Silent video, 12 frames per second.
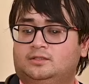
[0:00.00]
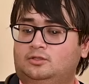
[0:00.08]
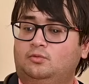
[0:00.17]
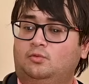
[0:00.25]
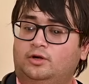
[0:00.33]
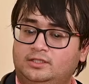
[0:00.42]
So,
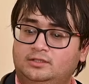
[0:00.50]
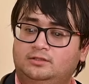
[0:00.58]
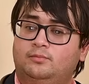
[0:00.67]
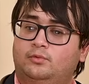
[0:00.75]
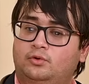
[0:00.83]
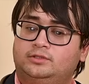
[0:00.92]
so what is
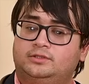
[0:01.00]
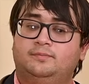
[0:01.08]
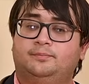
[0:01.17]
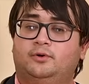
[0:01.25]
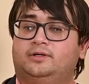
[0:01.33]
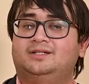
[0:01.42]
the most
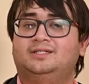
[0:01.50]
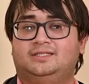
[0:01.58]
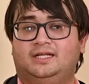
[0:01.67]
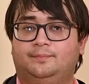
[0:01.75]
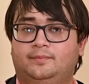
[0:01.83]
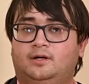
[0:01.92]
important
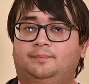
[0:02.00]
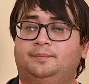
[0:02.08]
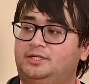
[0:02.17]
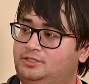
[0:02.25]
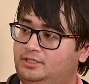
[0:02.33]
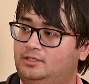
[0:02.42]
step a
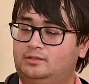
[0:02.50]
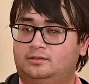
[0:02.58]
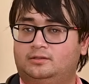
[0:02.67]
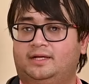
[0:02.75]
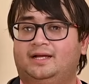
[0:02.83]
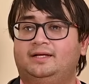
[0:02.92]

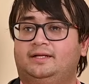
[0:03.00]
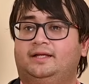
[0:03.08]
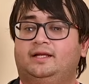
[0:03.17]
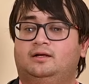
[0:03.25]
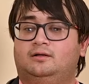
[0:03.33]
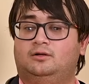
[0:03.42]
patient can
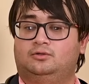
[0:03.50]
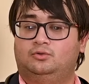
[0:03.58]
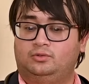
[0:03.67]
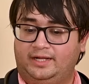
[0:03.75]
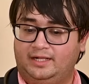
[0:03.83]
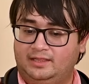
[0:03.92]
take
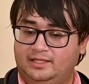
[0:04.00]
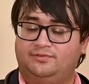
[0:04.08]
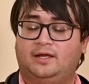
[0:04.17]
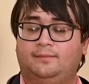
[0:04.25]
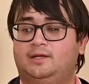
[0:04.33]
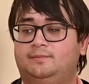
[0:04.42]
to tell their
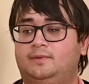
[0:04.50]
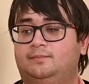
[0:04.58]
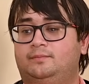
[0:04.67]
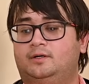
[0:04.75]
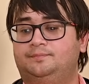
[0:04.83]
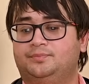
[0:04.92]
family
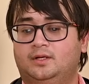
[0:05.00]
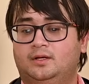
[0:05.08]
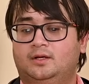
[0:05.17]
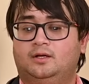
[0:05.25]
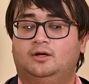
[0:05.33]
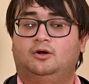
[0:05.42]
member
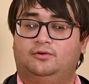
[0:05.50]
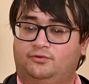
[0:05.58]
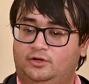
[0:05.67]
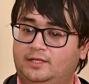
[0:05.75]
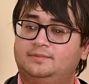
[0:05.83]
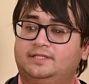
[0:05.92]
or
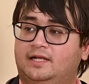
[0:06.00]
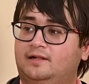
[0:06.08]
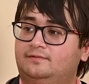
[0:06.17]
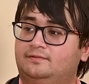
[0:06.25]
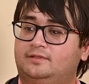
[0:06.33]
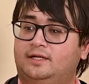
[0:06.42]
for
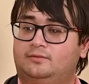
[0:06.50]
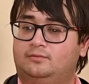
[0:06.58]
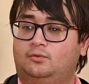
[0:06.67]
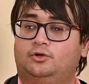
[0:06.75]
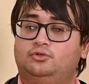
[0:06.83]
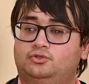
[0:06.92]
themselves that
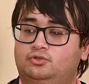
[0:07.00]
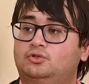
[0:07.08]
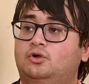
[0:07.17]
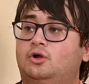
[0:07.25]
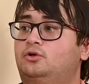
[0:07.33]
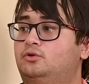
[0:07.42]
what you
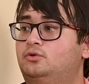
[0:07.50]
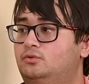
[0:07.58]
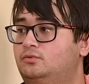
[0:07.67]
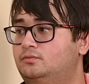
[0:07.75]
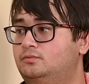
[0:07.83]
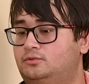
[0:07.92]
should not do,
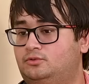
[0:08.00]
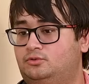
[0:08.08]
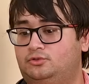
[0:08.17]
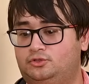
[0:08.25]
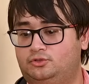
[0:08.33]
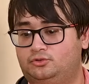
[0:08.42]

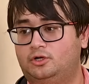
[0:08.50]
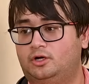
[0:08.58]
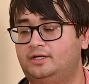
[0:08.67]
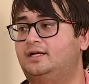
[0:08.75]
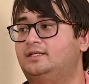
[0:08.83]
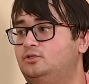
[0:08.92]
so you should
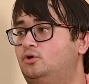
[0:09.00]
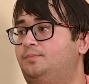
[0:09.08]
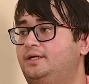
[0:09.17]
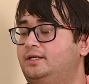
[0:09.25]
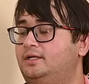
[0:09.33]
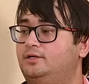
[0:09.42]
not get
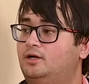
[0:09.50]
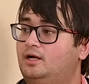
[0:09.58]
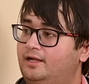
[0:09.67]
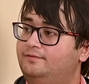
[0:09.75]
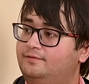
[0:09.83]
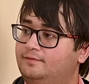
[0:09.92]
COPD in your
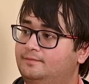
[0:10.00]
life?